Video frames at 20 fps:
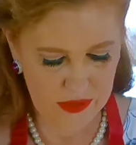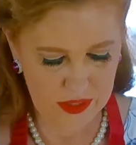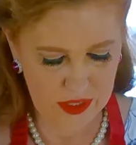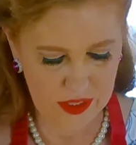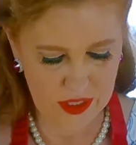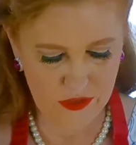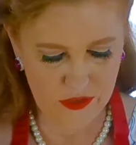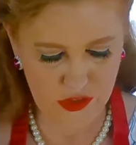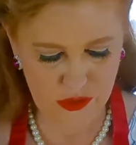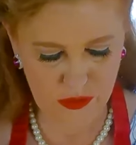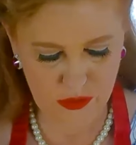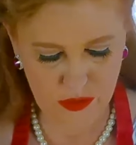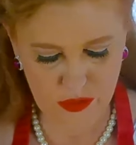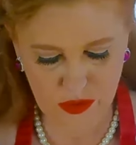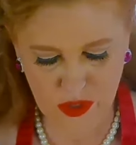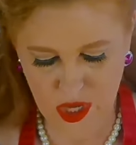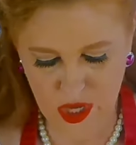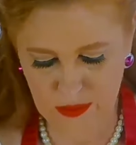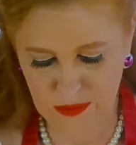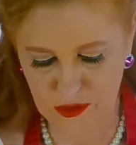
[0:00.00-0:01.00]
Gives you a real
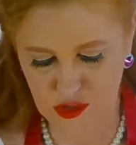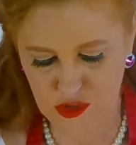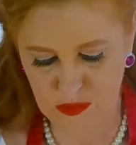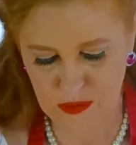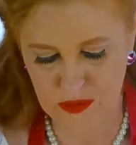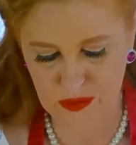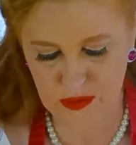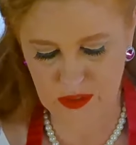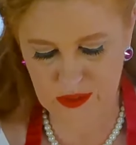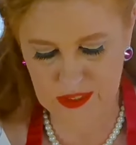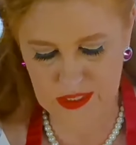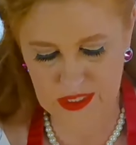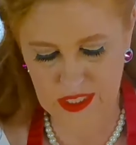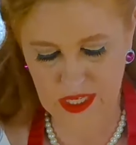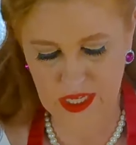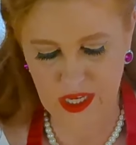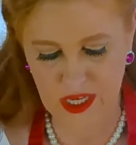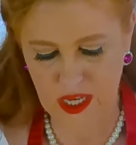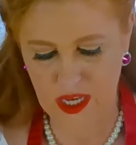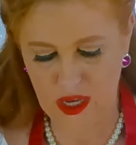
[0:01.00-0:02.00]
accomplishment when you
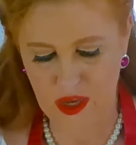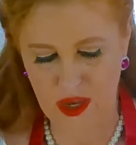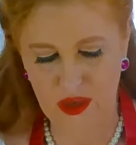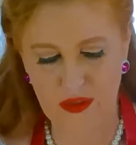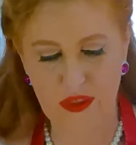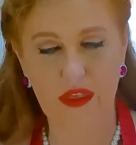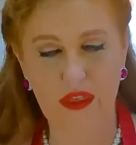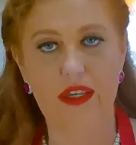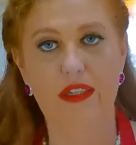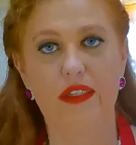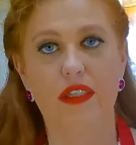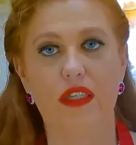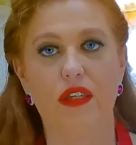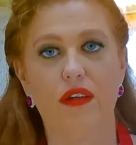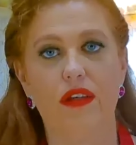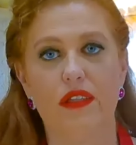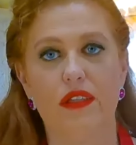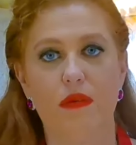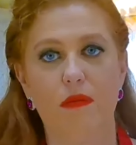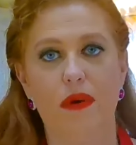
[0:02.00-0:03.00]
see all the things that you
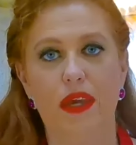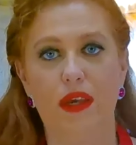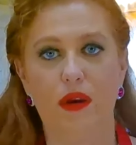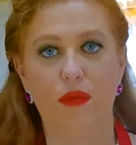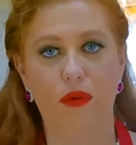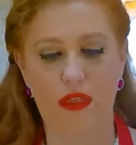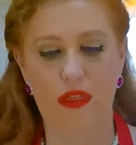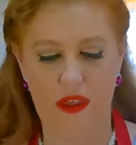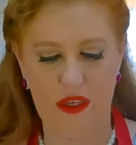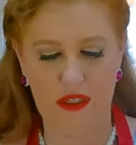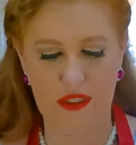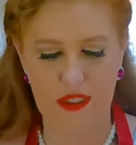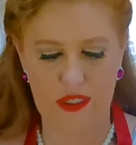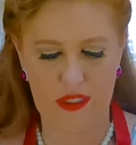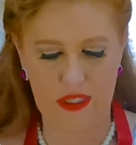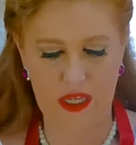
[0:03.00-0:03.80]
get to make with this.